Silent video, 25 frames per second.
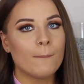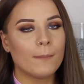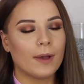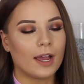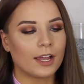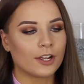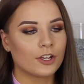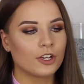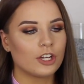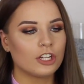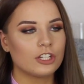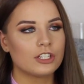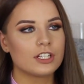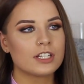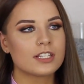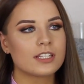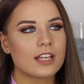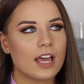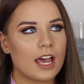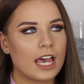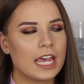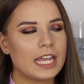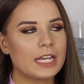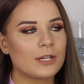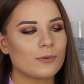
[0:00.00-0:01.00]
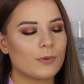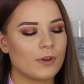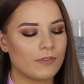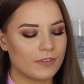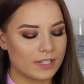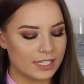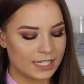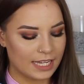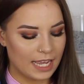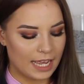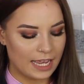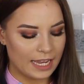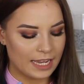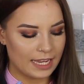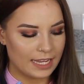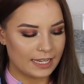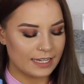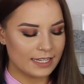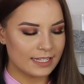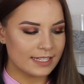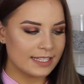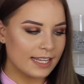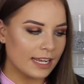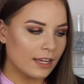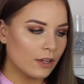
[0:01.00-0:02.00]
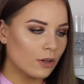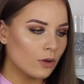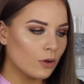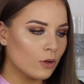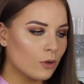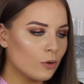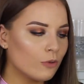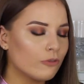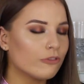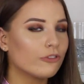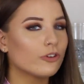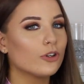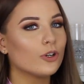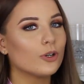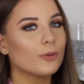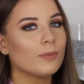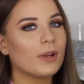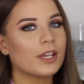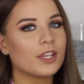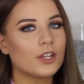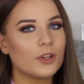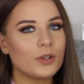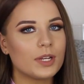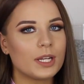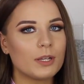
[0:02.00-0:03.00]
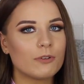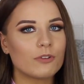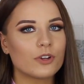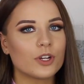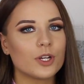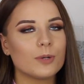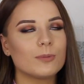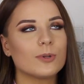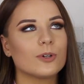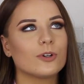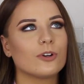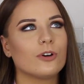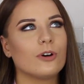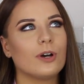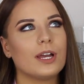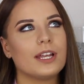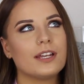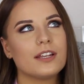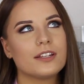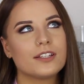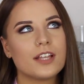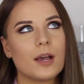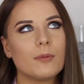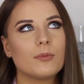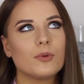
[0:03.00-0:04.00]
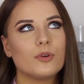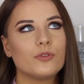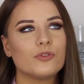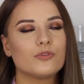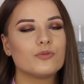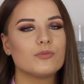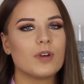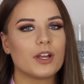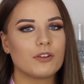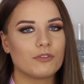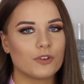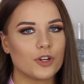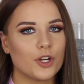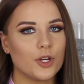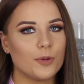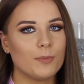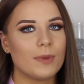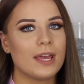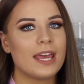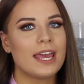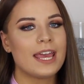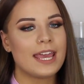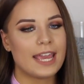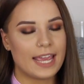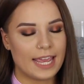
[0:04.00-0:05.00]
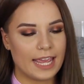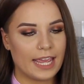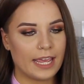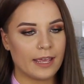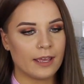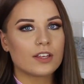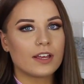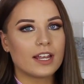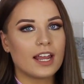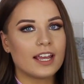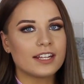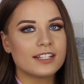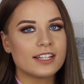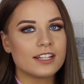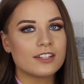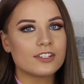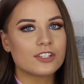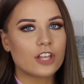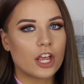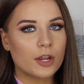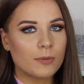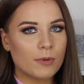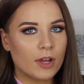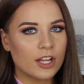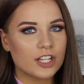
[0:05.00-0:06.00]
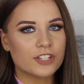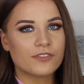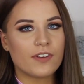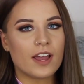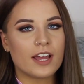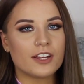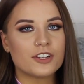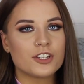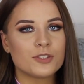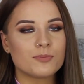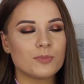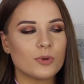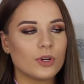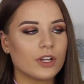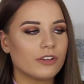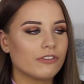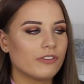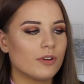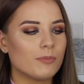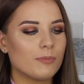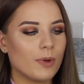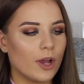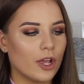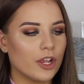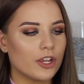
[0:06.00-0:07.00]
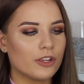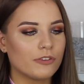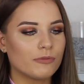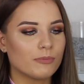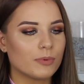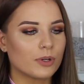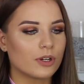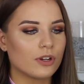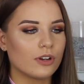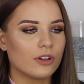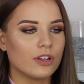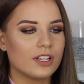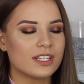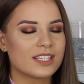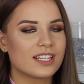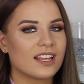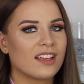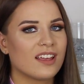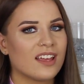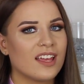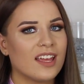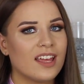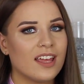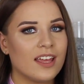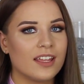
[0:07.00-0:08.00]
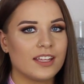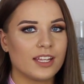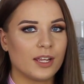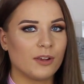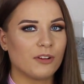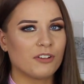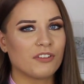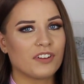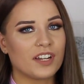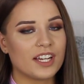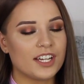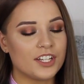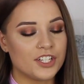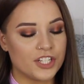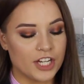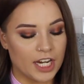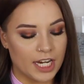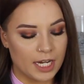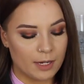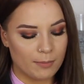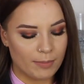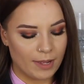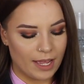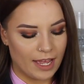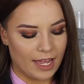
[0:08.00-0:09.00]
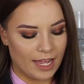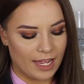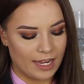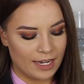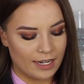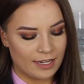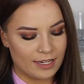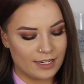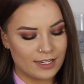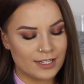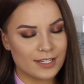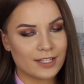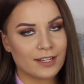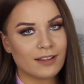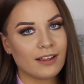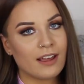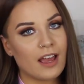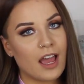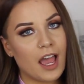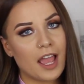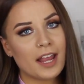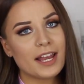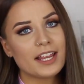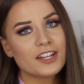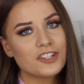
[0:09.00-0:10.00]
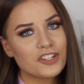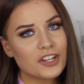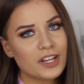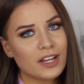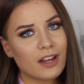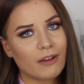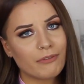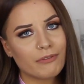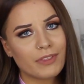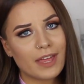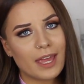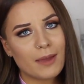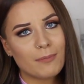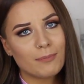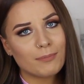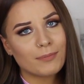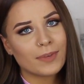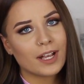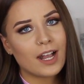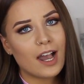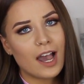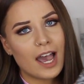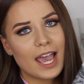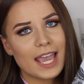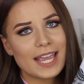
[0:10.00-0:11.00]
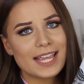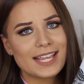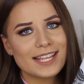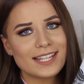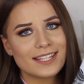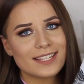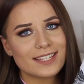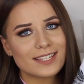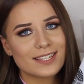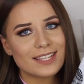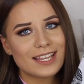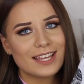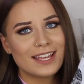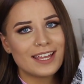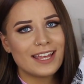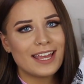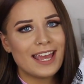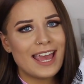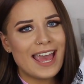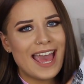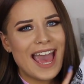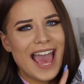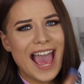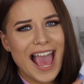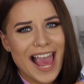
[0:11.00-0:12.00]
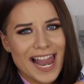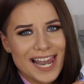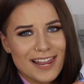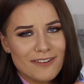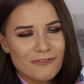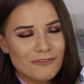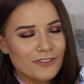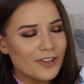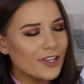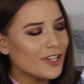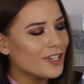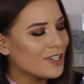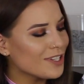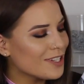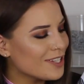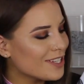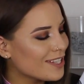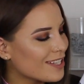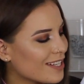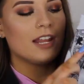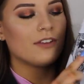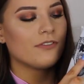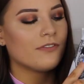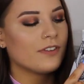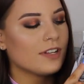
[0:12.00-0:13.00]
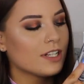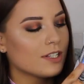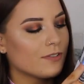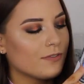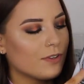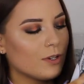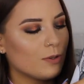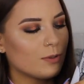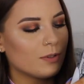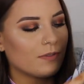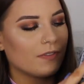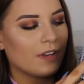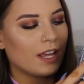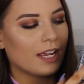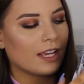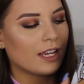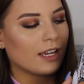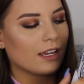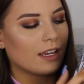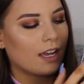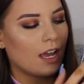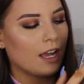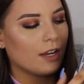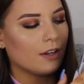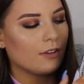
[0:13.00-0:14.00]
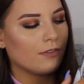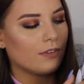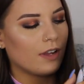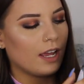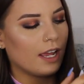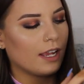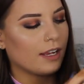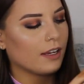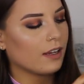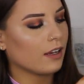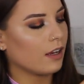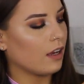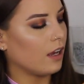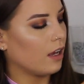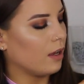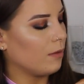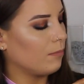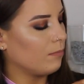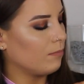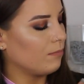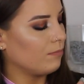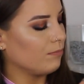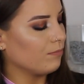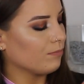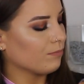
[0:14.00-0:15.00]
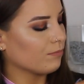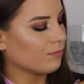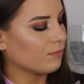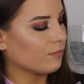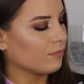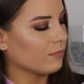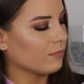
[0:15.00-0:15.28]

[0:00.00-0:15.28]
but I couldn't decide whether to get it in the single for my uni room or in the double for my room here. So I liked it so much that I just bought it for both because they were really cheap and I literally love them, guys. Elephants! Elephants filled with like a kind of like, um,